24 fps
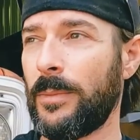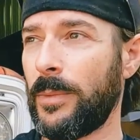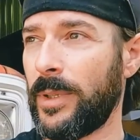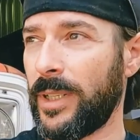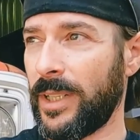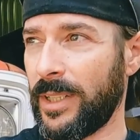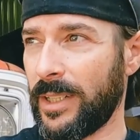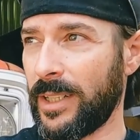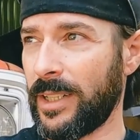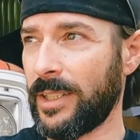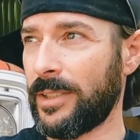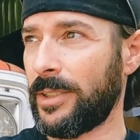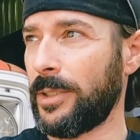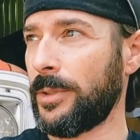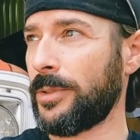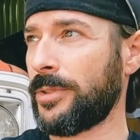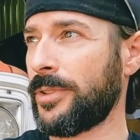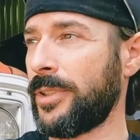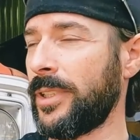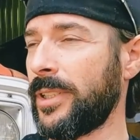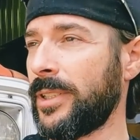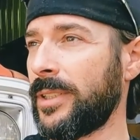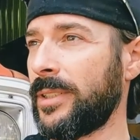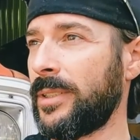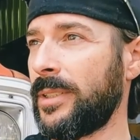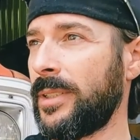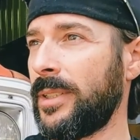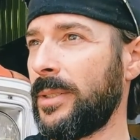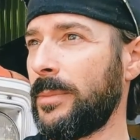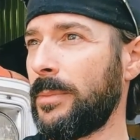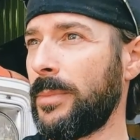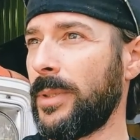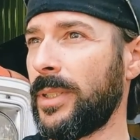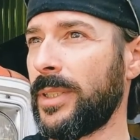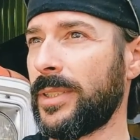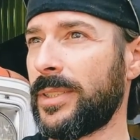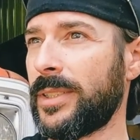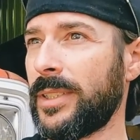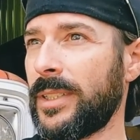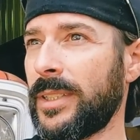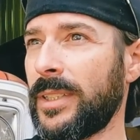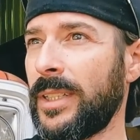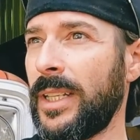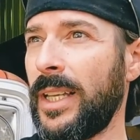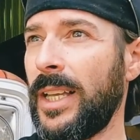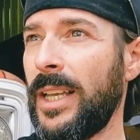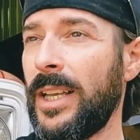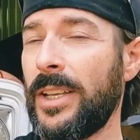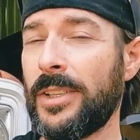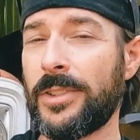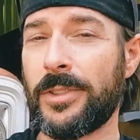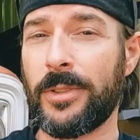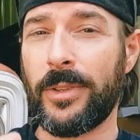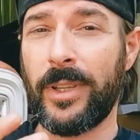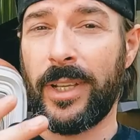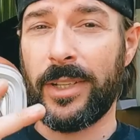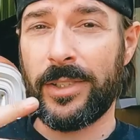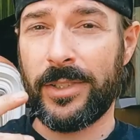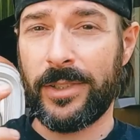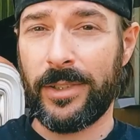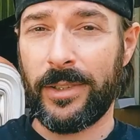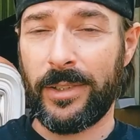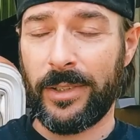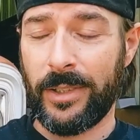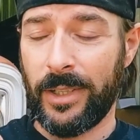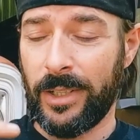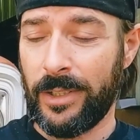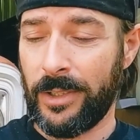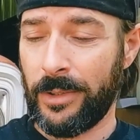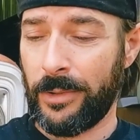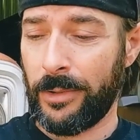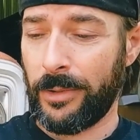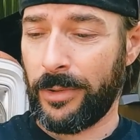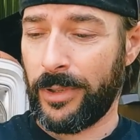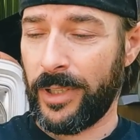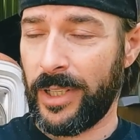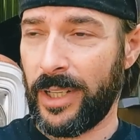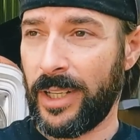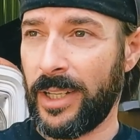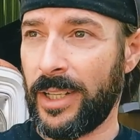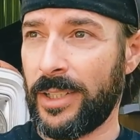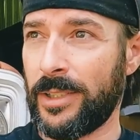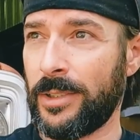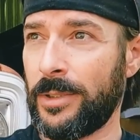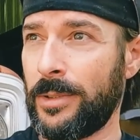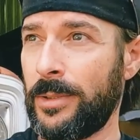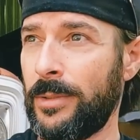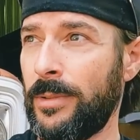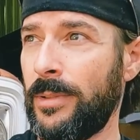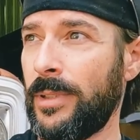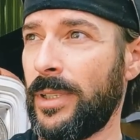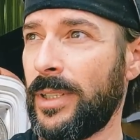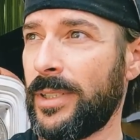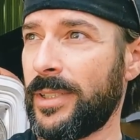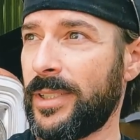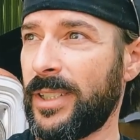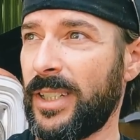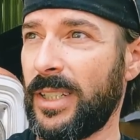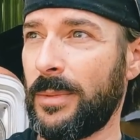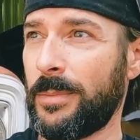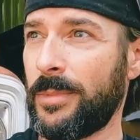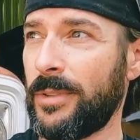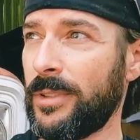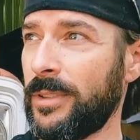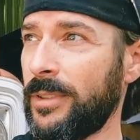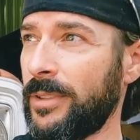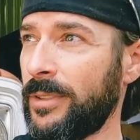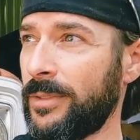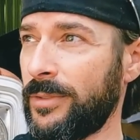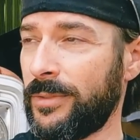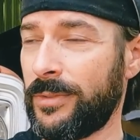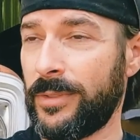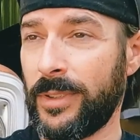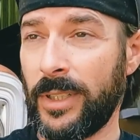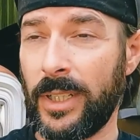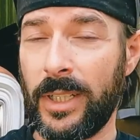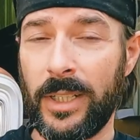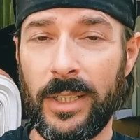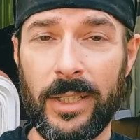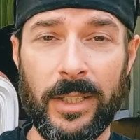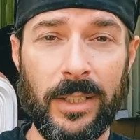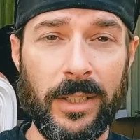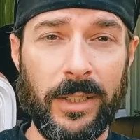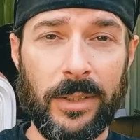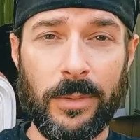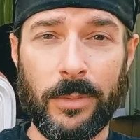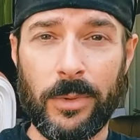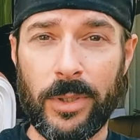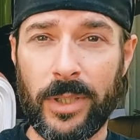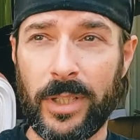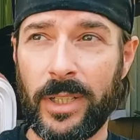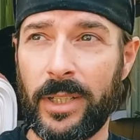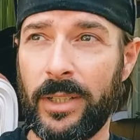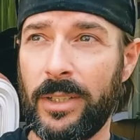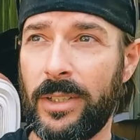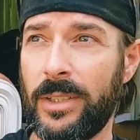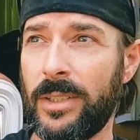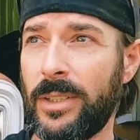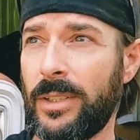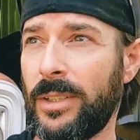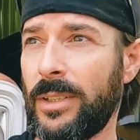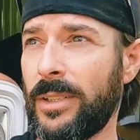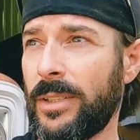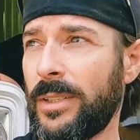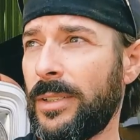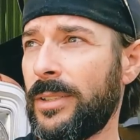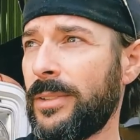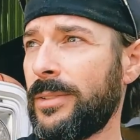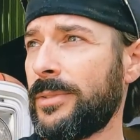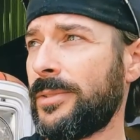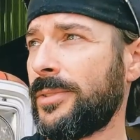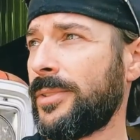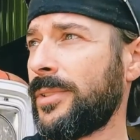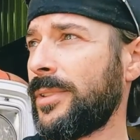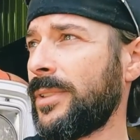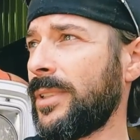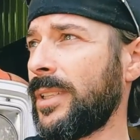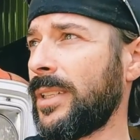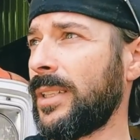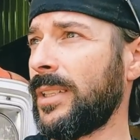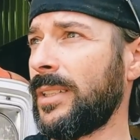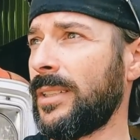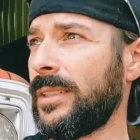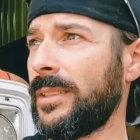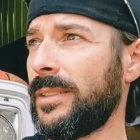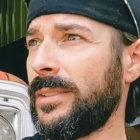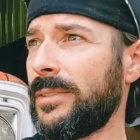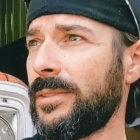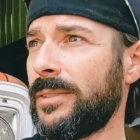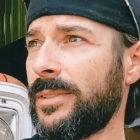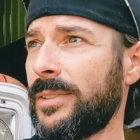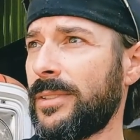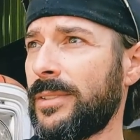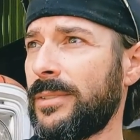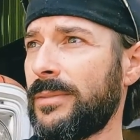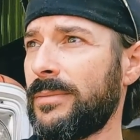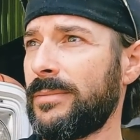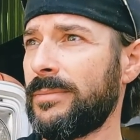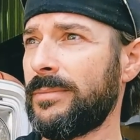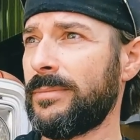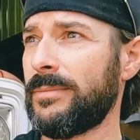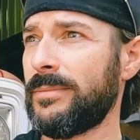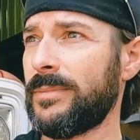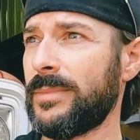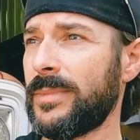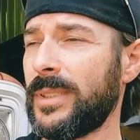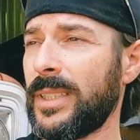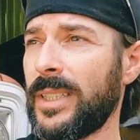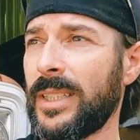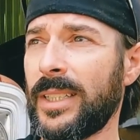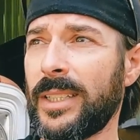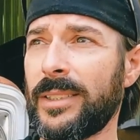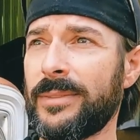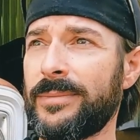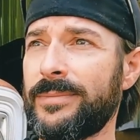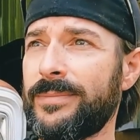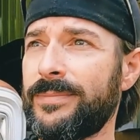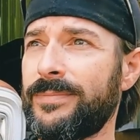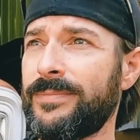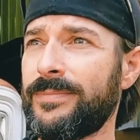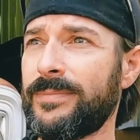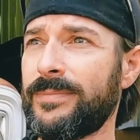We need to get those done. But so that's another thing I do on top of working on cars, and yeah.